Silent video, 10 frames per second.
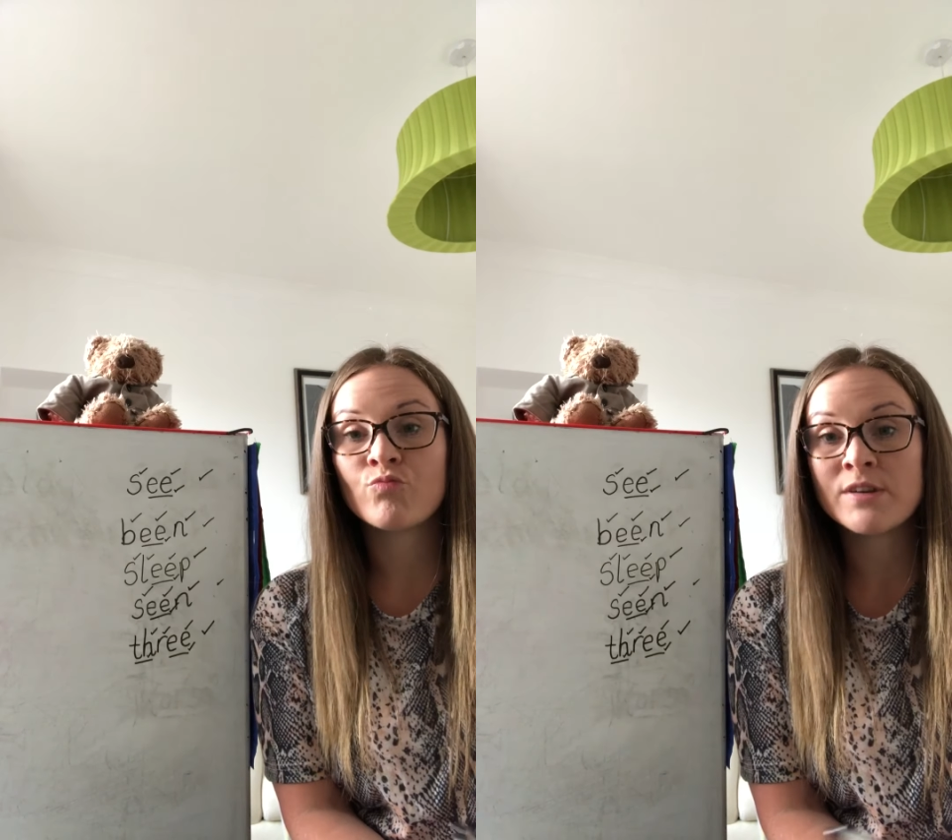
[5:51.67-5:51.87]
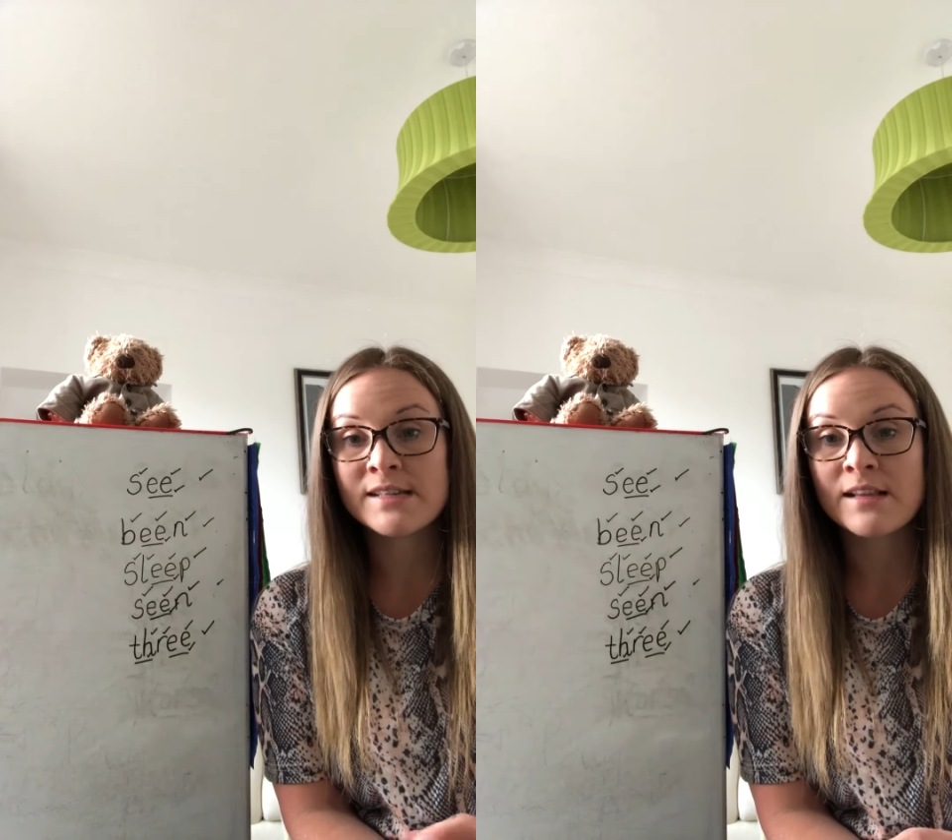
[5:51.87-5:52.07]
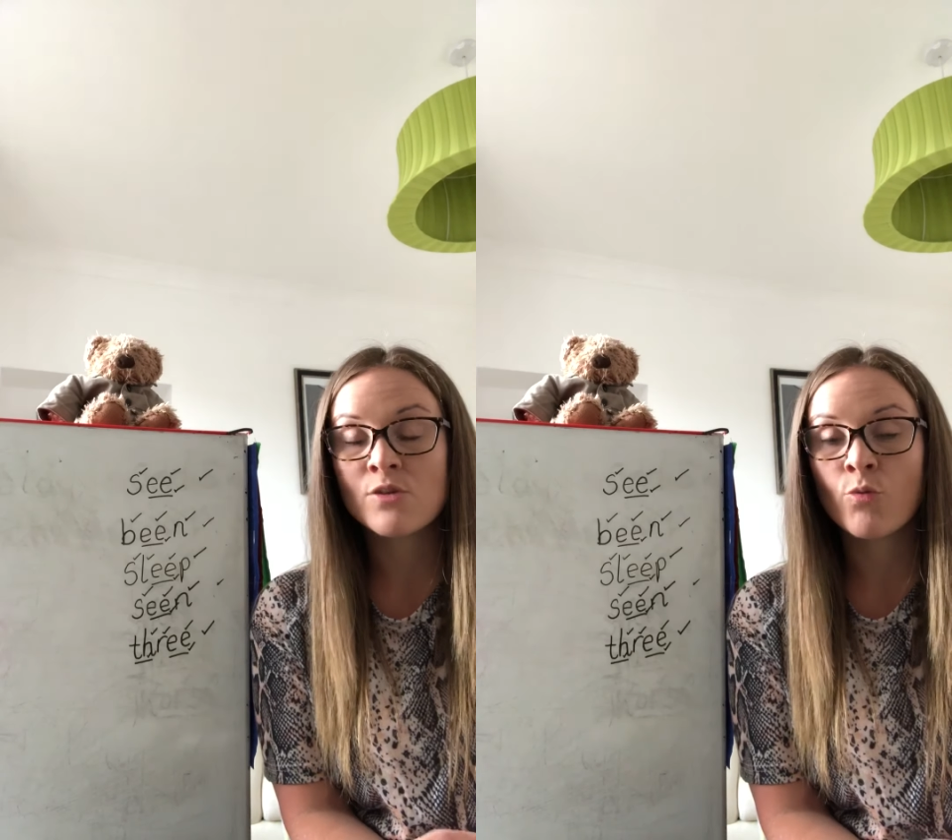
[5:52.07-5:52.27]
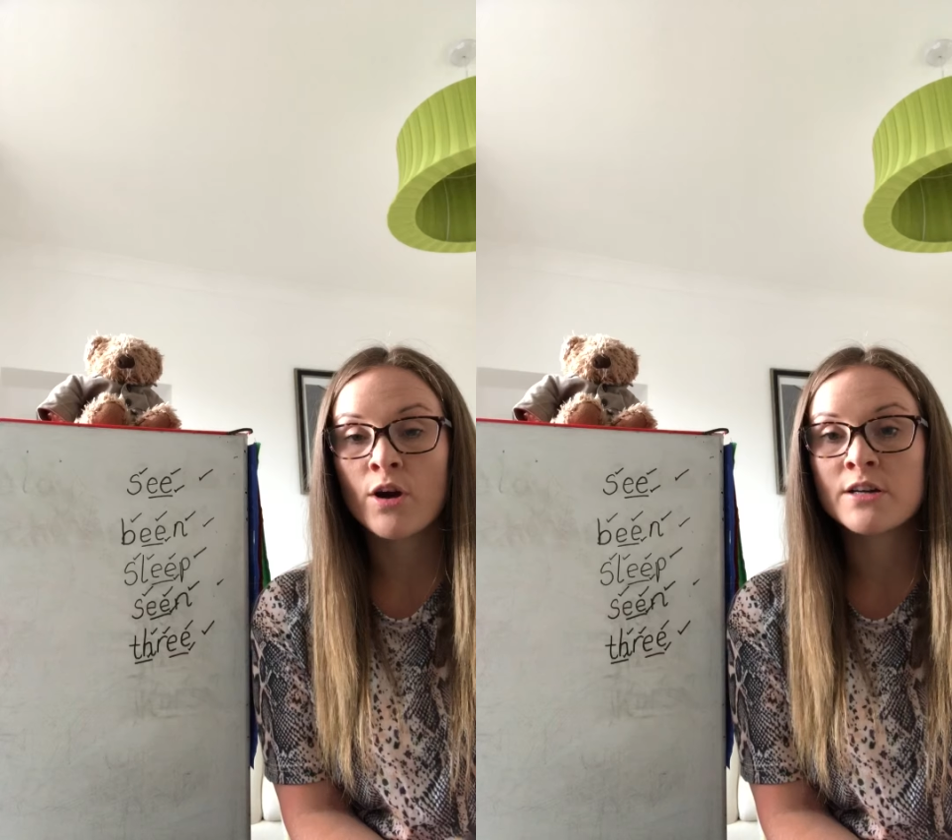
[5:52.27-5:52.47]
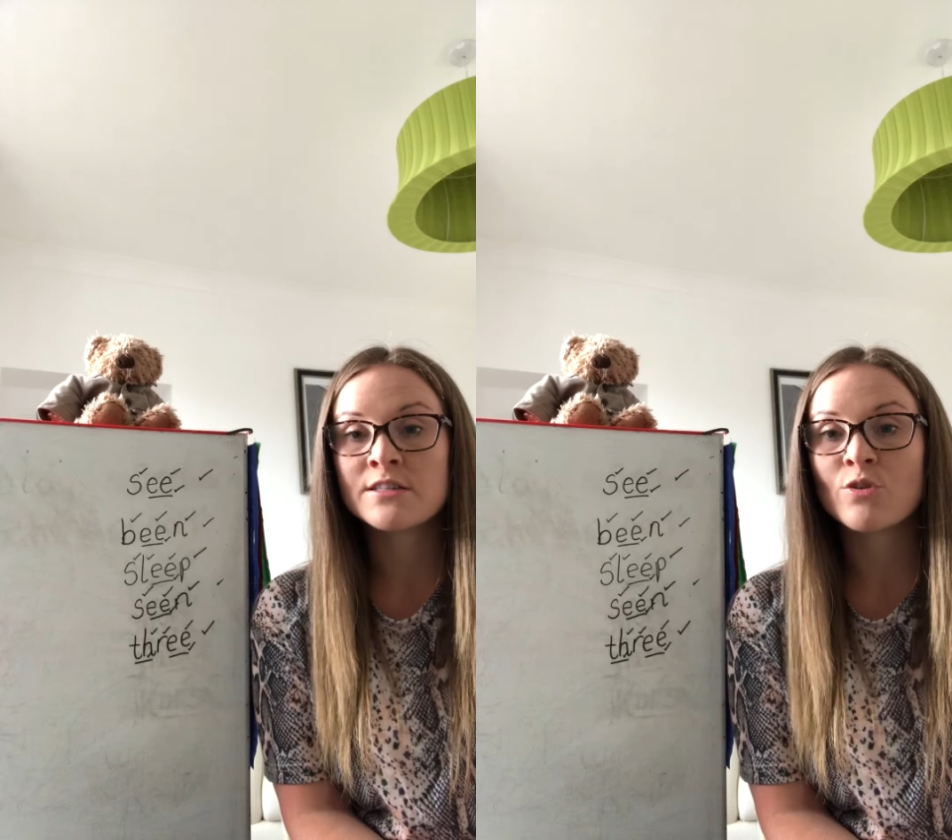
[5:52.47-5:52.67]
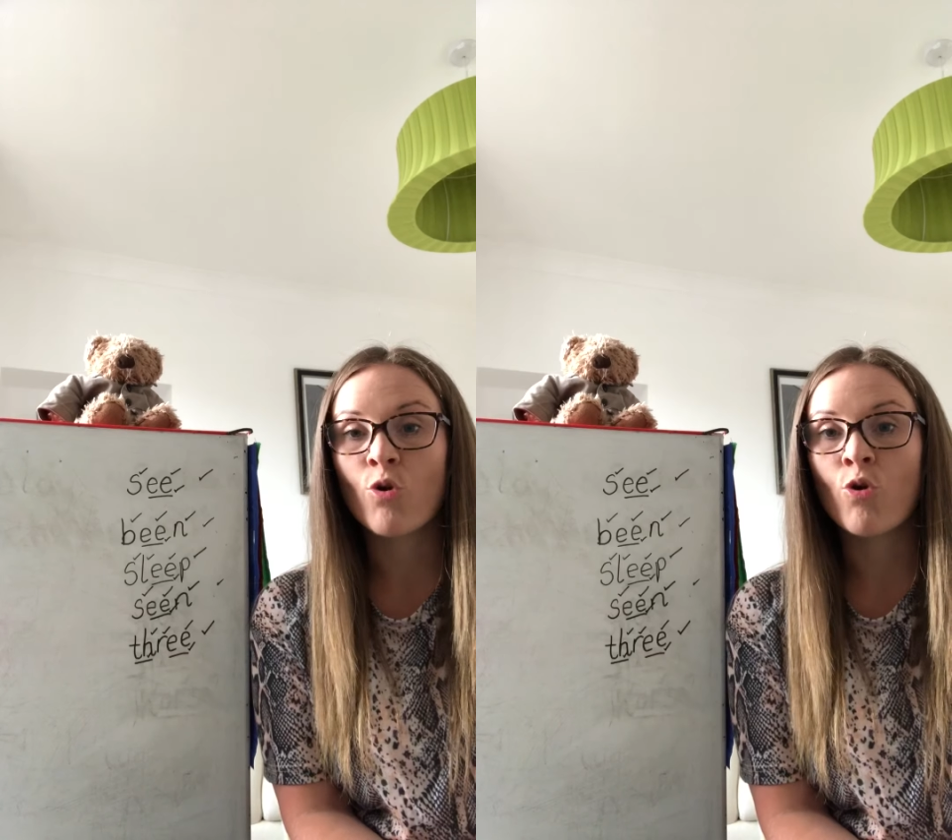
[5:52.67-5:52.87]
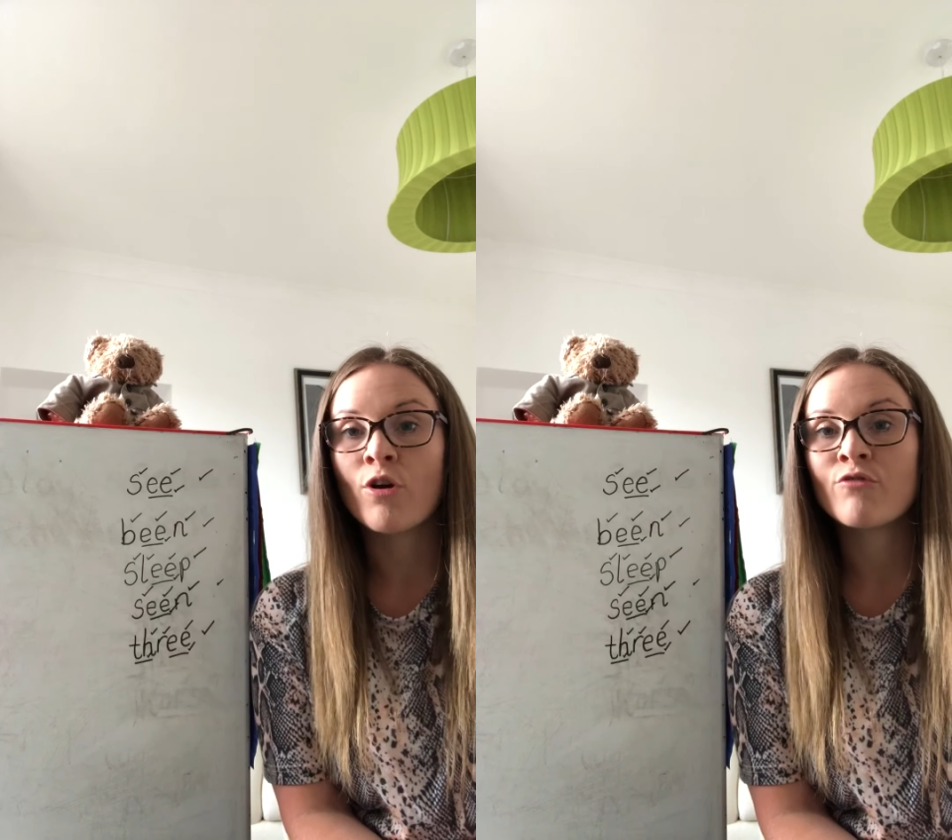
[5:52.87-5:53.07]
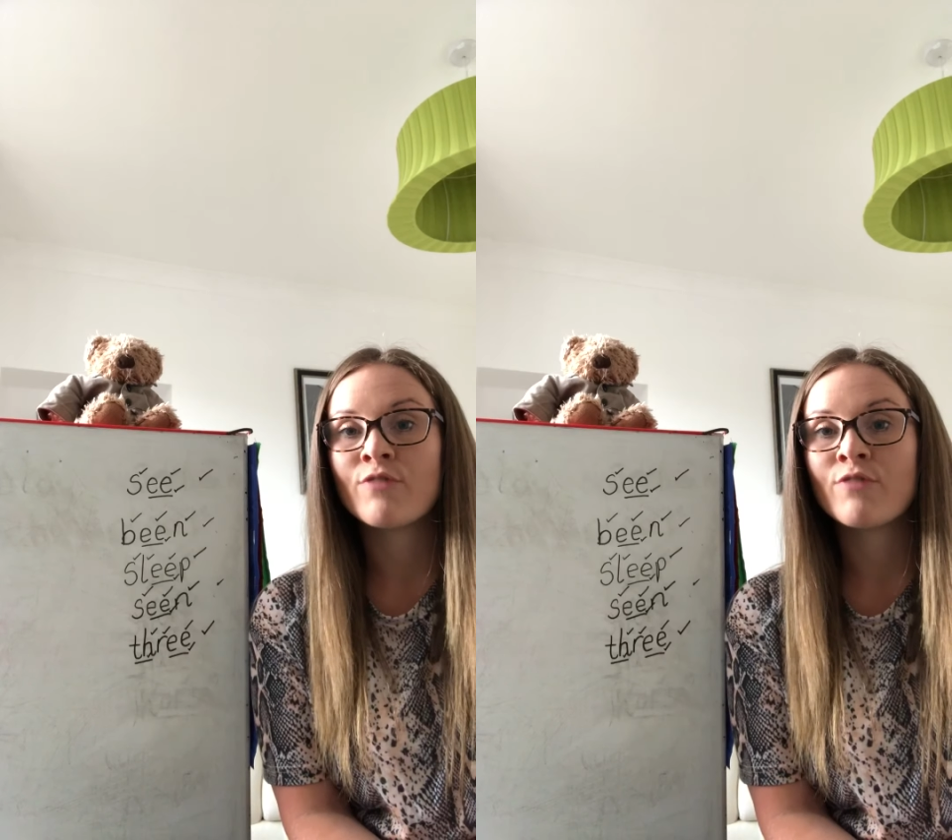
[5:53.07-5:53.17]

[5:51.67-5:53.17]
reading the words or